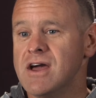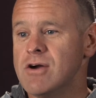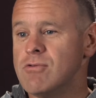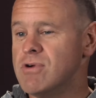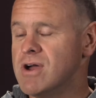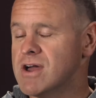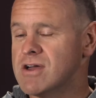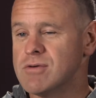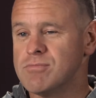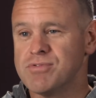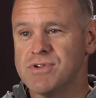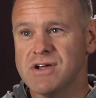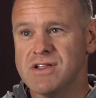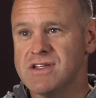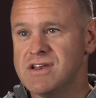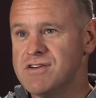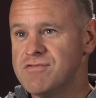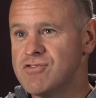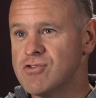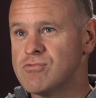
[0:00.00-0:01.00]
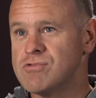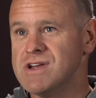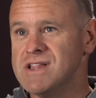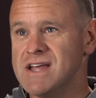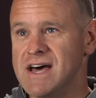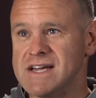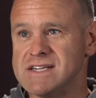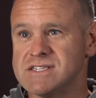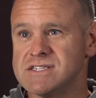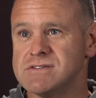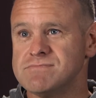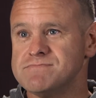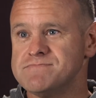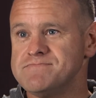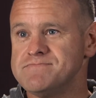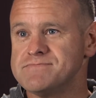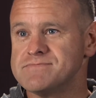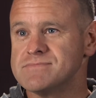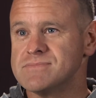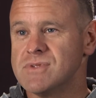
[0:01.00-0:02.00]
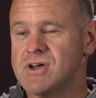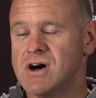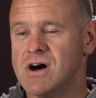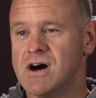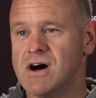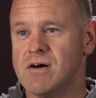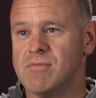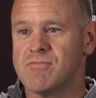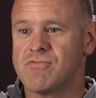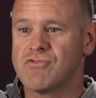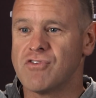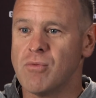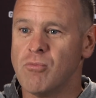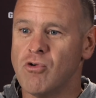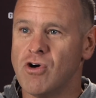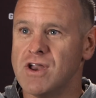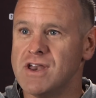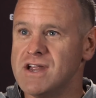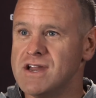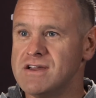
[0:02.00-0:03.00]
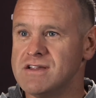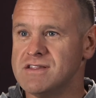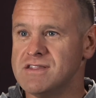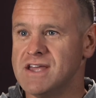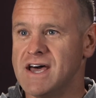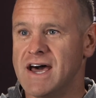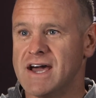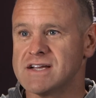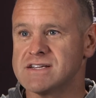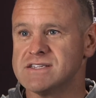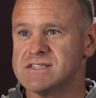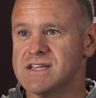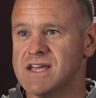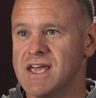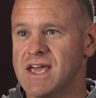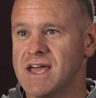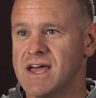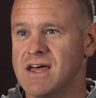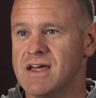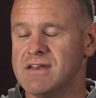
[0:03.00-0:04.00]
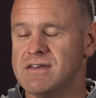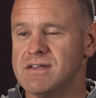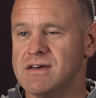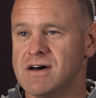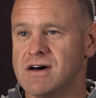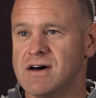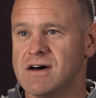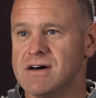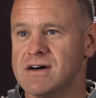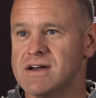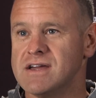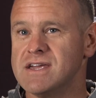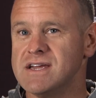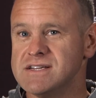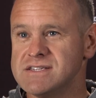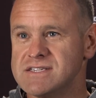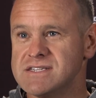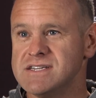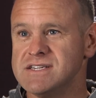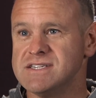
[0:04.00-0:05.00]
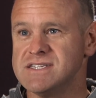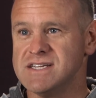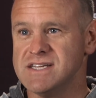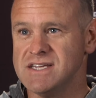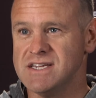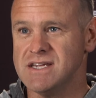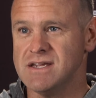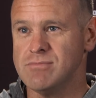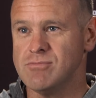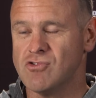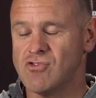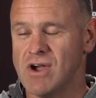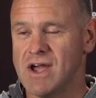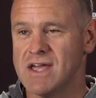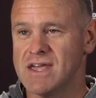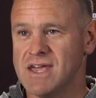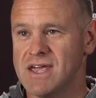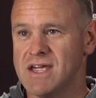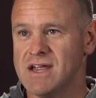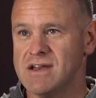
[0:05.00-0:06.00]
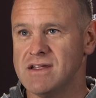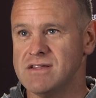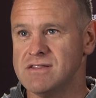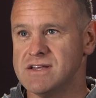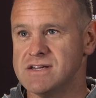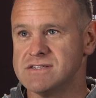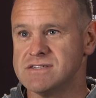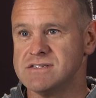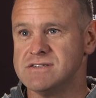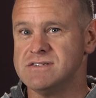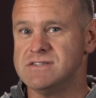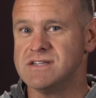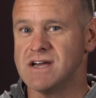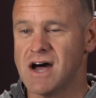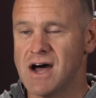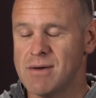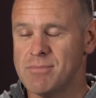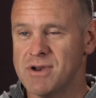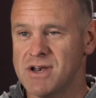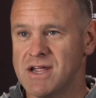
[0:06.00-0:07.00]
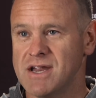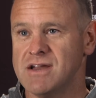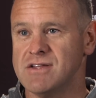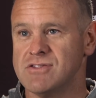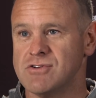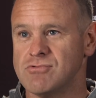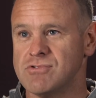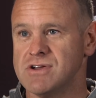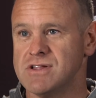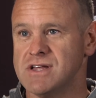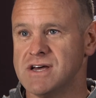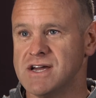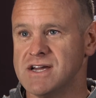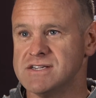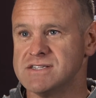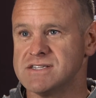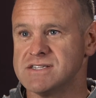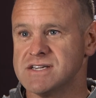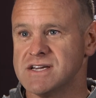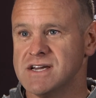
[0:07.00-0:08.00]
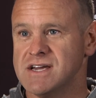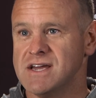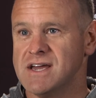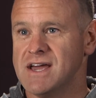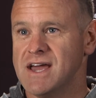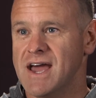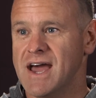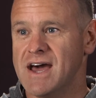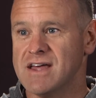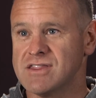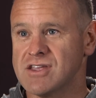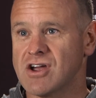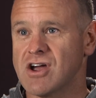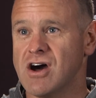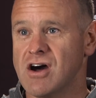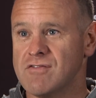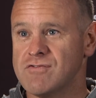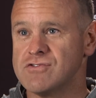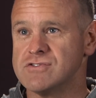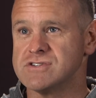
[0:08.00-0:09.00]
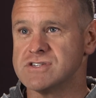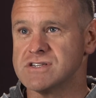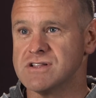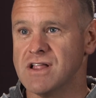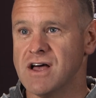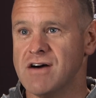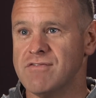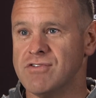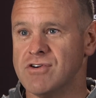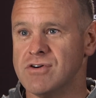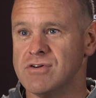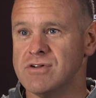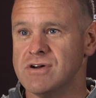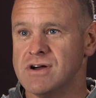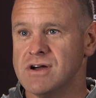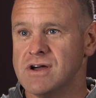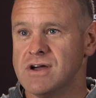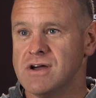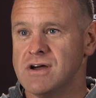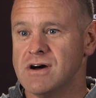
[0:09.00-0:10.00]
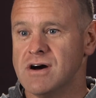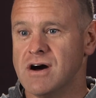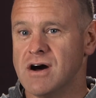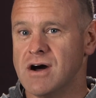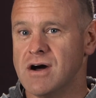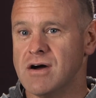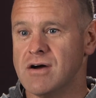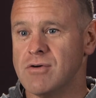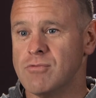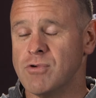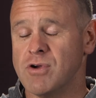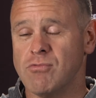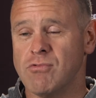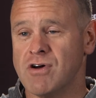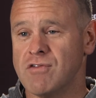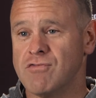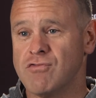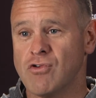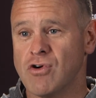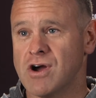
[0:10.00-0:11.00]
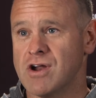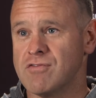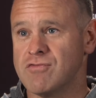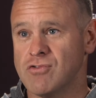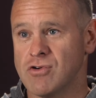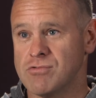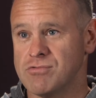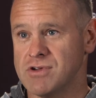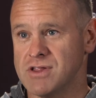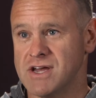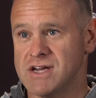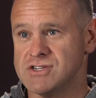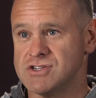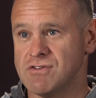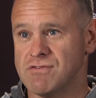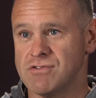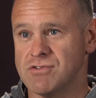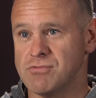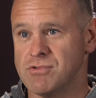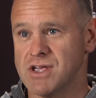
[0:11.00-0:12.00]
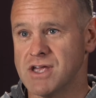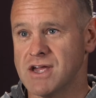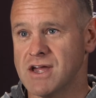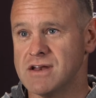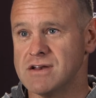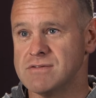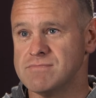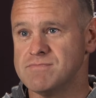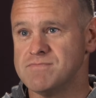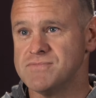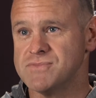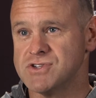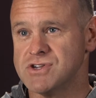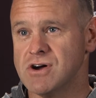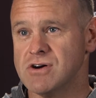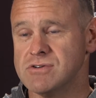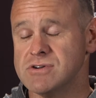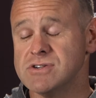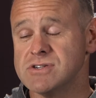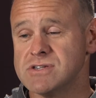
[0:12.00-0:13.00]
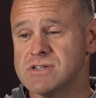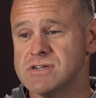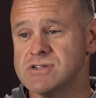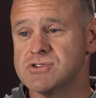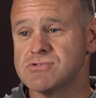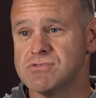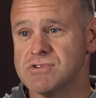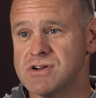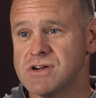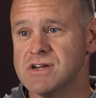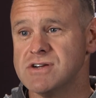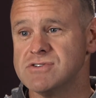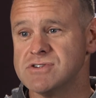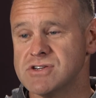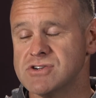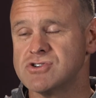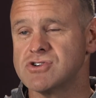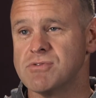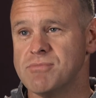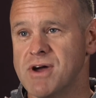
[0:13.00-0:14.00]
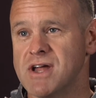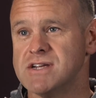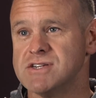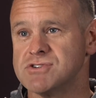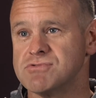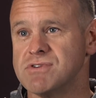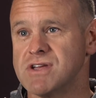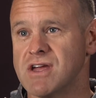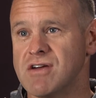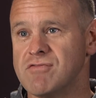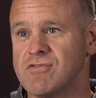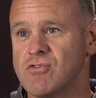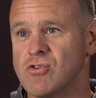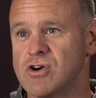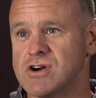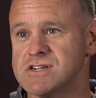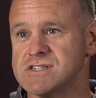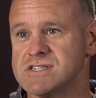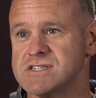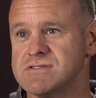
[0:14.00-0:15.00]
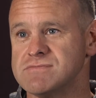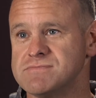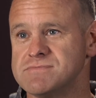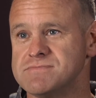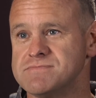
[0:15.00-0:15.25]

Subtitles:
we had completely different relays from one day to the next. And against a team, Grand Canyon, that's dominated the relays at the conference level, we won 4 out of 4 relays over the weekend. So it was a tremendous weekend for us.